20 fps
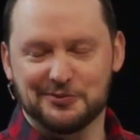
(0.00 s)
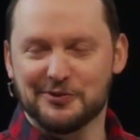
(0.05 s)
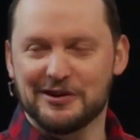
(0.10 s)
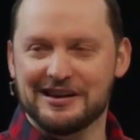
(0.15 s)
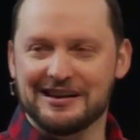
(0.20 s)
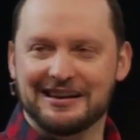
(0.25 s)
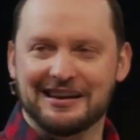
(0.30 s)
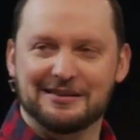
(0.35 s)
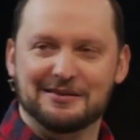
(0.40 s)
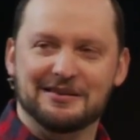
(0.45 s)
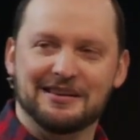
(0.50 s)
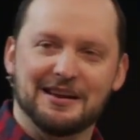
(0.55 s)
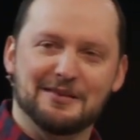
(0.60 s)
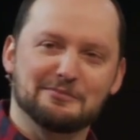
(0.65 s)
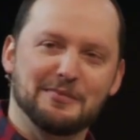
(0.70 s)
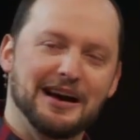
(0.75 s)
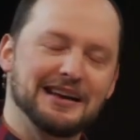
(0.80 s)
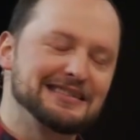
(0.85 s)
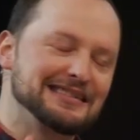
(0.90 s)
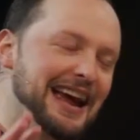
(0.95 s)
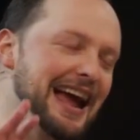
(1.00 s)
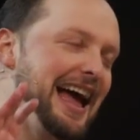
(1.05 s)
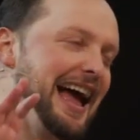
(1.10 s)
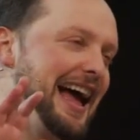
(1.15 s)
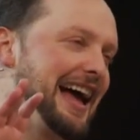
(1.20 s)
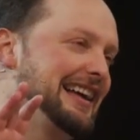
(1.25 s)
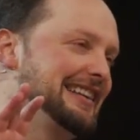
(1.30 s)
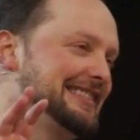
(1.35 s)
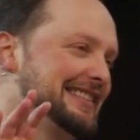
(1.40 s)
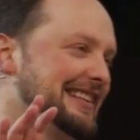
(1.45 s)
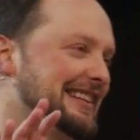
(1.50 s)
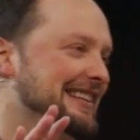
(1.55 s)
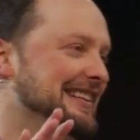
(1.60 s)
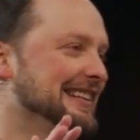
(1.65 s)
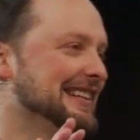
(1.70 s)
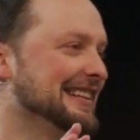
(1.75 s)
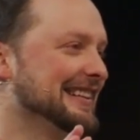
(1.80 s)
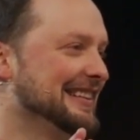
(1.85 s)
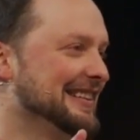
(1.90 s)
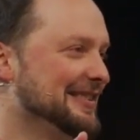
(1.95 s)
week, and, and my, dad,
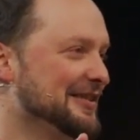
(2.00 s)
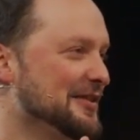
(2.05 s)
uh,